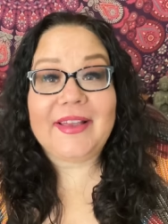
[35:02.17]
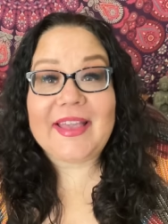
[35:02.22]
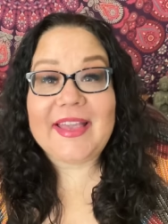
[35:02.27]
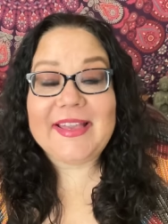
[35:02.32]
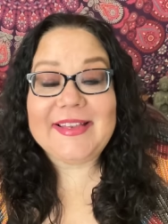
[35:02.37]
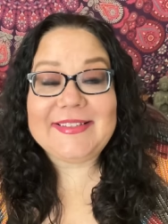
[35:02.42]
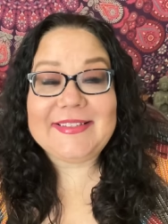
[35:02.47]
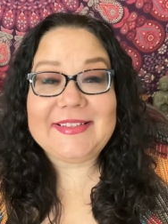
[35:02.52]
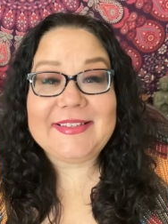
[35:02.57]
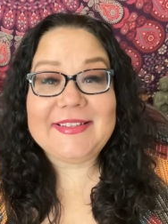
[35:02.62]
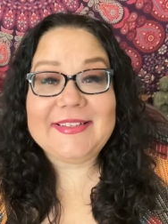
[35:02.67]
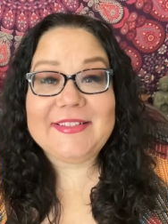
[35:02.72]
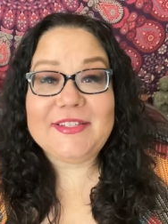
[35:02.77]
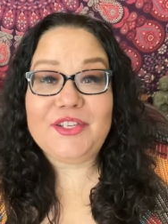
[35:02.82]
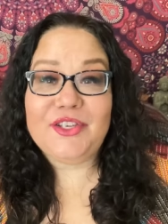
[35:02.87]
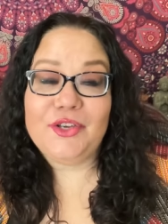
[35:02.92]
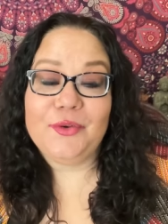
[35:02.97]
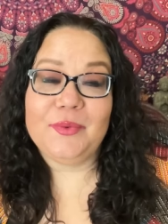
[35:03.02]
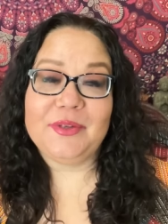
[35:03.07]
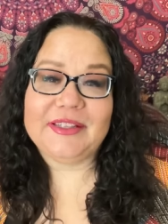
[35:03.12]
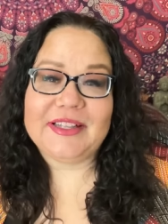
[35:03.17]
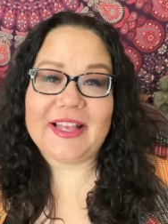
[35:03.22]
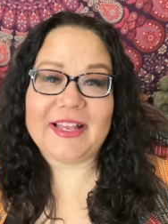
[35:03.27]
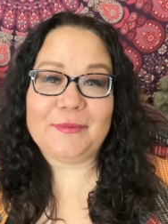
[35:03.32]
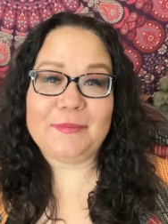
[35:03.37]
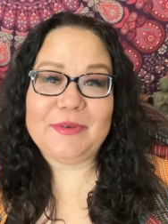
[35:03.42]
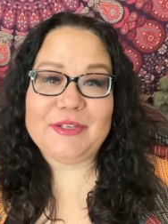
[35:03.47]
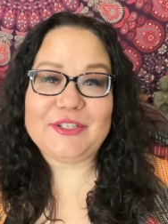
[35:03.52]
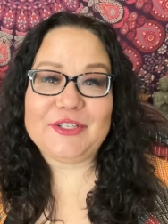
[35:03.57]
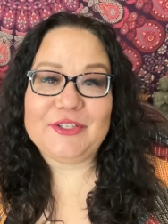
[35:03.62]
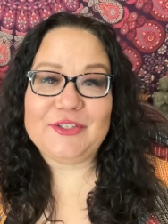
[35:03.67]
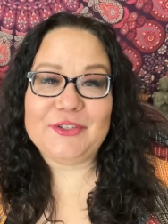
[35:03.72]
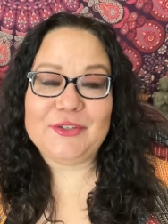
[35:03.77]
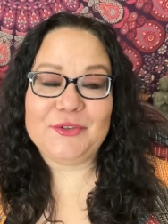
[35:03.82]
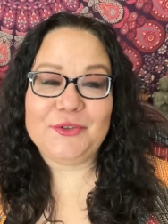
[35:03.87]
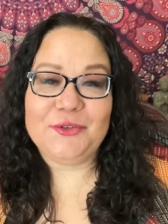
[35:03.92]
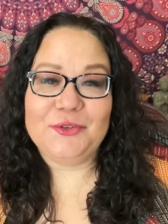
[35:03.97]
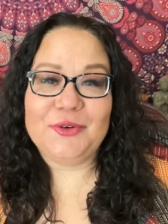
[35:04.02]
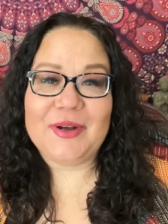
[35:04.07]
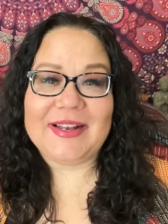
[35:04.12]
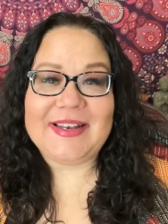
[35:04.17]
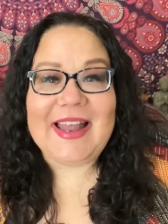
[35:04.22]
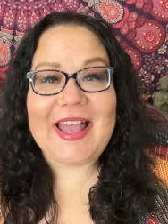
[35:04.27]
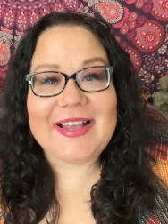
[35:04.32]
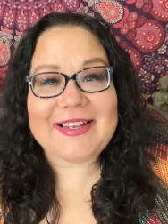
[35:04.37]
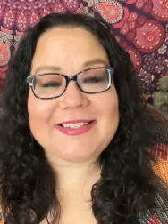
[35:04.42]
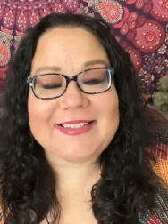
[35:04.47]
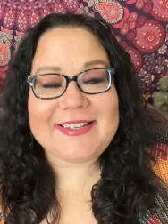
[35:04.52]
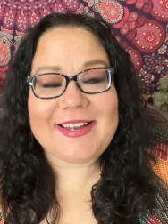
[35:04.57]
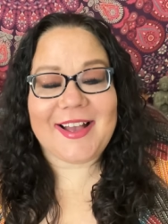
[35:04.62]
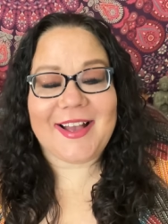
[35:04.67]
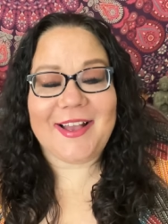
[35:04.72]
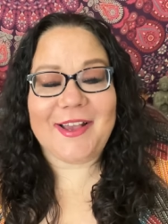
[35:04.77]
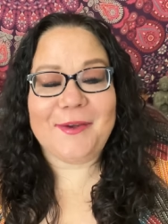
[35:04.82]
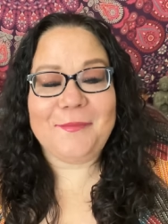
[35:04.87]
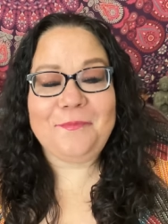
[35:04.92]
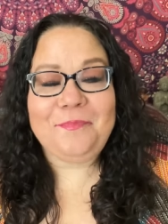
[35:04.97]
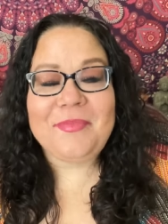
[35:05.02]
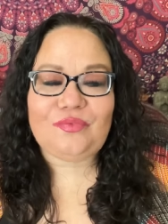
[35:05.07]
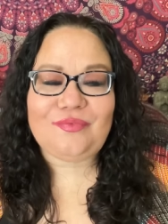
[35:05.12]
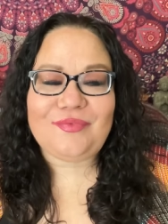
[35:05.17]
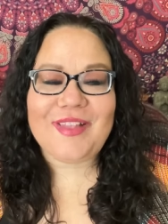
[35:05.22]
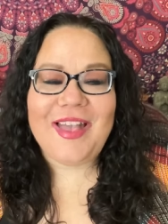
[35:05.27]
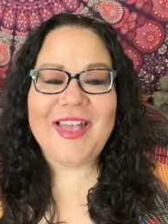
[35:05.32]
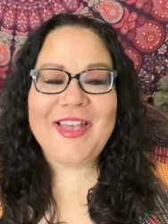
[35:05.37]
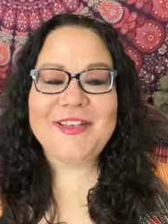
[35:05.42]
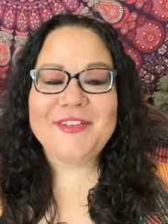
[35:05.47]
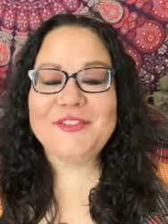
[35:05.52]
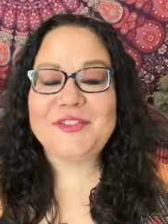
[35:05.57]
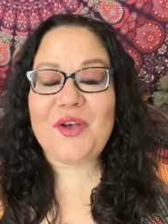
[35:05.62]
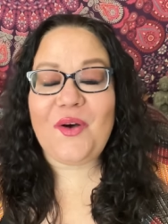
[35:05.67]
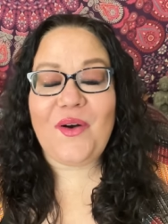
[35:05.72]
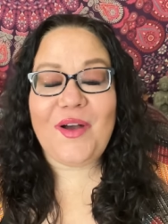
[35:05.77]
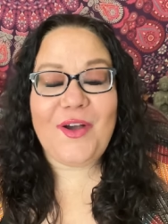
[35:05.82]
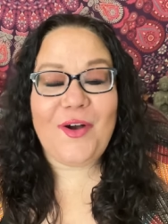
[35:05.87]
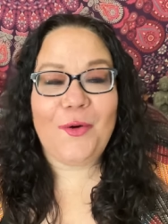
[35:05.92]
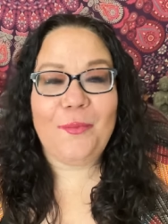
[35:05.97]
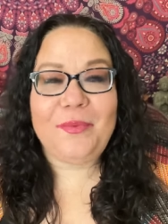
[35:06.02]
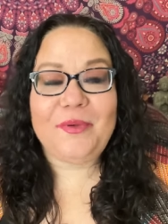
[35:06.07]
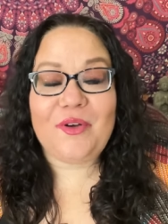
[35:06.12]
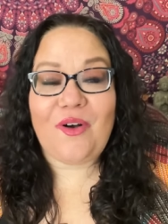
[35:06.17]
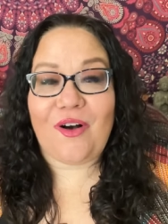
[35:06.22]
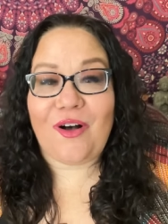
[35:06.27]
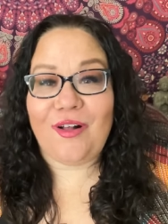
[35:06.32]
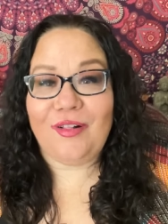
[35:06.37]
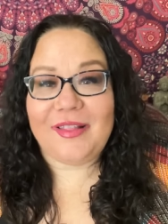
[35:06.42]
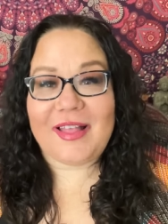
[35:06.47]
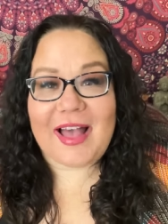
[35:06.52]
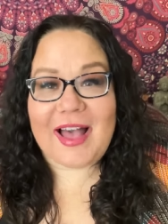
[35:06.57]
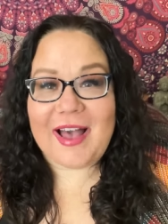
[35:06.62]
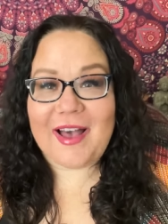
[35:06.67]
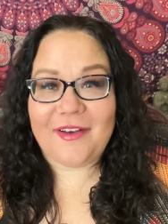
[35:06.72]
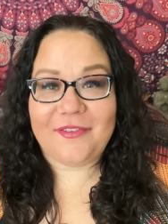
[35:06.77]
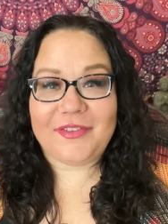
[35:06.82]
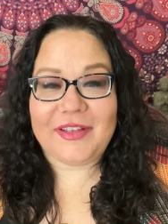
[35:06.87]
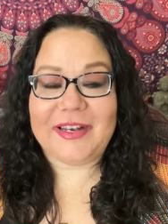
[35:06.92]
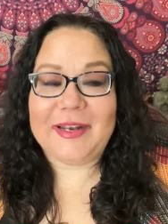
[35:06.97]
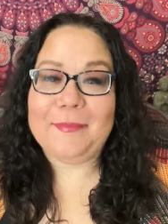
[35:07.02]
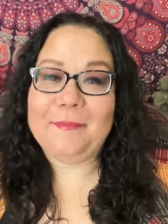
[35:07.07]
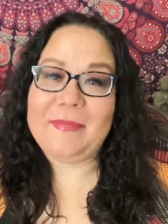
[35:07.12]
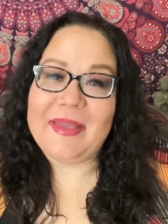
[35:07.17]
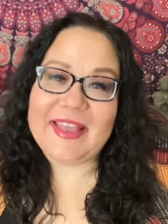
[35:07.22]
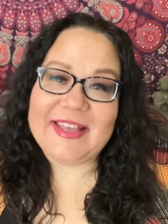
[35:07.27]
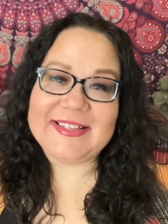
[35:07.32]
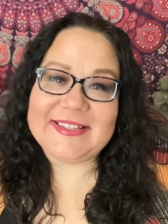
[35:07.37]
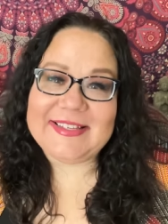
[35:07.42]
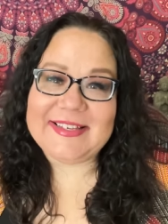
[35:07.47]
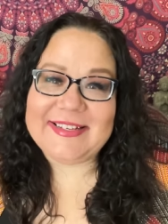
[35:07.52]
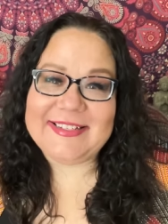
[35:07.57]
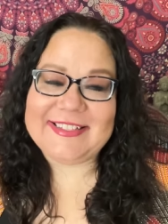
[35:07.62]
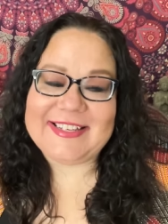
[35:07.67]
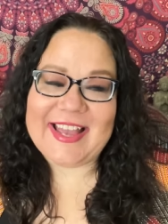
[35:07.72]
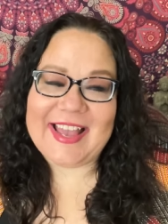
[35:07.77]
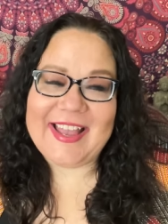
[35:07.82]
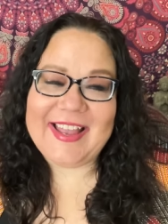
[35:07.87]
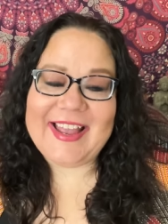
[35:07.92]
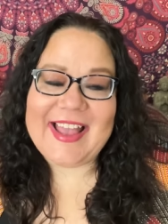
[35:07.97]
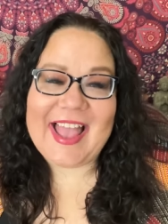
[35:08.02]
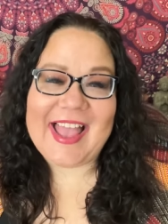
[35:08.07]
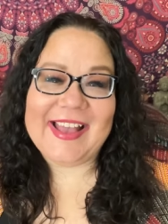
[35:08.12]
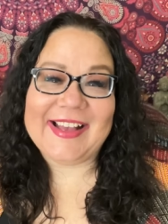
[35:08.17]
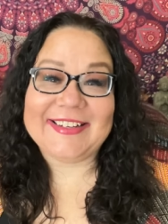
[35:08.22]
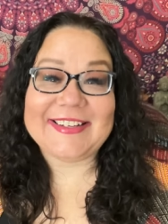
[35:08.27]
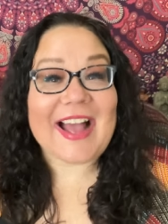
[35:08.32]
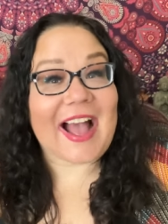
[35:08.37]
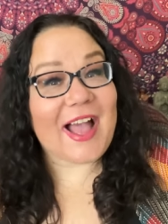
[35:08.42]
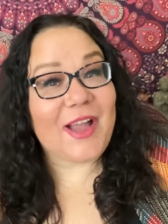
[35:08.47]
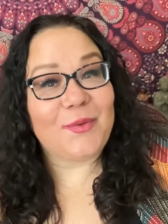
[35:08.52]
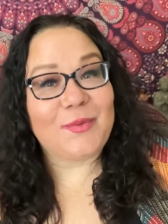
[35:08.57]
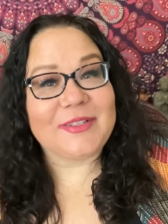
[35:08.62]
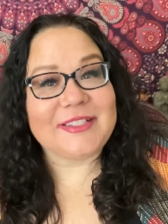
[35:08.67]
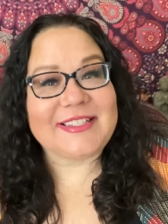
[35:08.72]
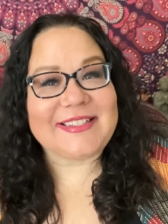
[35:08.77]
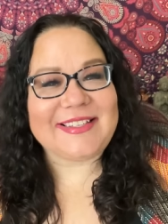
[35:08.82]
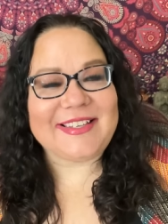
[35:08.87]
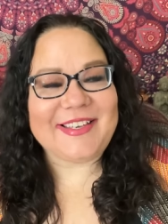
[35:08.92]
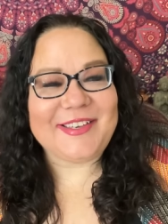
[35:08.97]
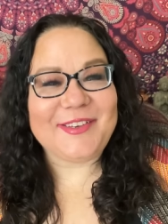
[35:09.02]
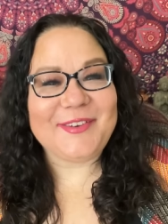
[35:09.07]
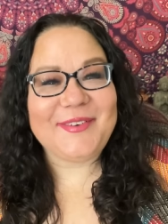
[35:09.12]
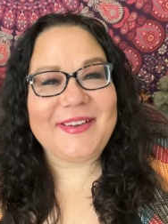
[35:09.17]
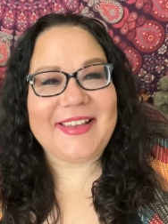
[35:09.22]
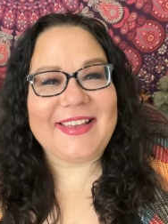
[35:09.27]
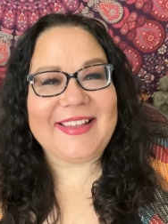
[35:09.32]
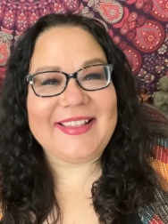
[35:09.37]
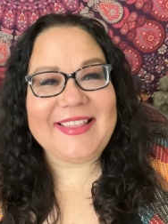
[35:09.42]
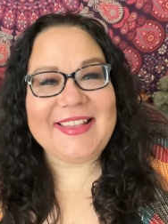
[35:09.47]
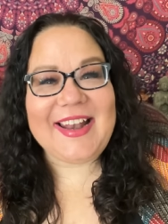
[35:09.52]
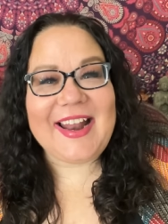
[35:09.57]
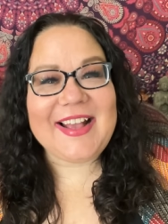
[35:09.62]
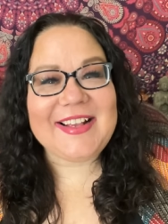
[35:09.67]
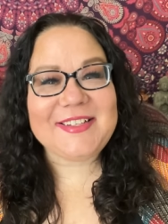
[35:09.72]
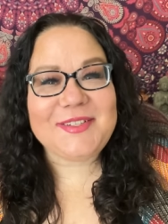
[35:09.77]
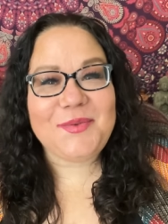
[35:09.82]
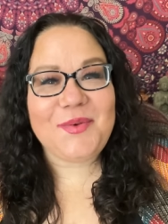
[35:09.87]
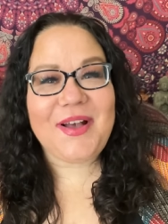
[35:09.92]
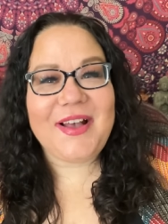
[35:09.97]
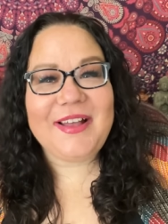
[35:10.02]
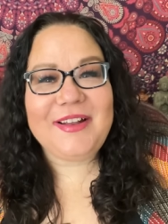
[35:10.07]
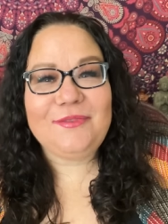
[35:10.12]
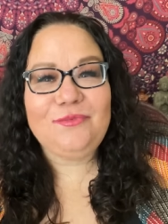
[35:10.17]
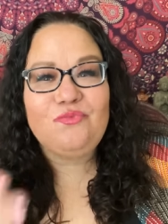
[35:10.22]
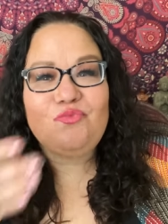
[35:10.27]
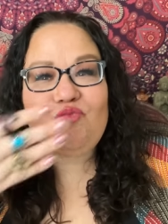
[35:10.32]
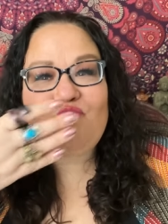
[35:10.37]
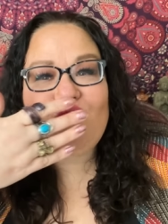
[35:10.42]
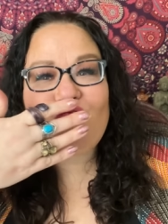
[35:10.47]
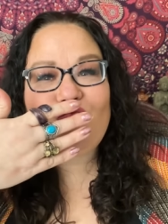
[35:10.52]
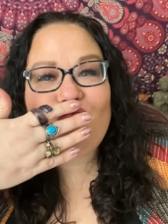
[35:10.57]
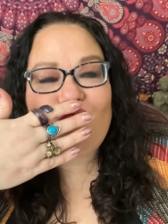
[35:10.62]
cases you would like me to do next time. So I hope you all have an amazing day, and I will see you in the next one.